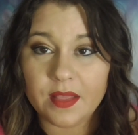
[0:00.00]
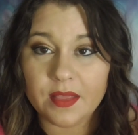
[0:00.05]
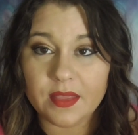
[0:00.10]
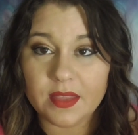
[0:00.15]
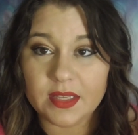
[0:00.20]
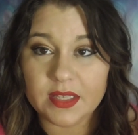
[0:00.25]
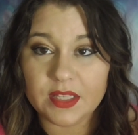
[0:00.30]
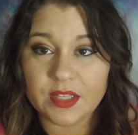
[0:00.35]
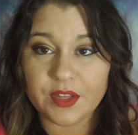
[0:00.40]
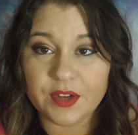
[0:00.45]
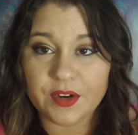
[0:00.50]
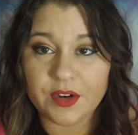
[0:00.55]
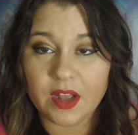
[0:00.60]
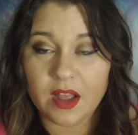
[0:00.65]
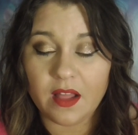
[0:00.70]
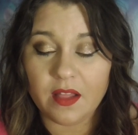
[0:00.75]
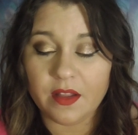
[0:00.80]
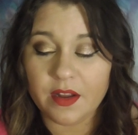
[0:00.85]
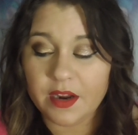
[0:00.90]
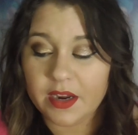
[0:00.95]
This third
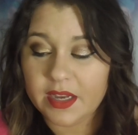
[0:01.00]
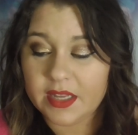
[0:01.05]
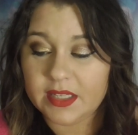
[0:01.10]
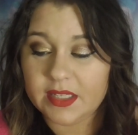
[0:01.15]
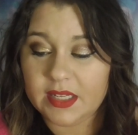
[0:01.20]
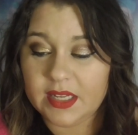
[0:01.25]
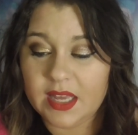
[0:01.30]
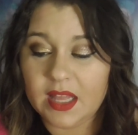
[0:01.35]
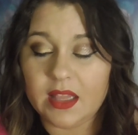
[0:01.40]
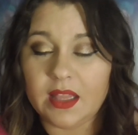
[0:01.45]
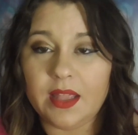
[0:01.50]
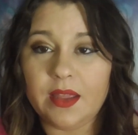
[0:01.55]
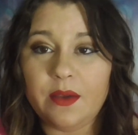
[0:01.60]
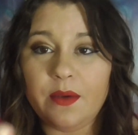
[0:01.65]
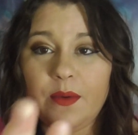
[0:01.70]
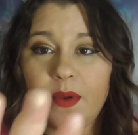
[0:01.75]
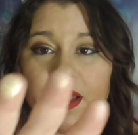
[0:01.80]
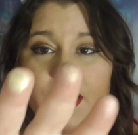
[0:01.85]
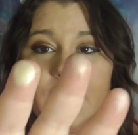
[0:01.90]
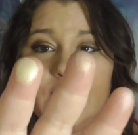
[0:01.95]
color is
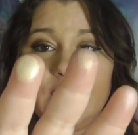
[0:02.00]
yellow, and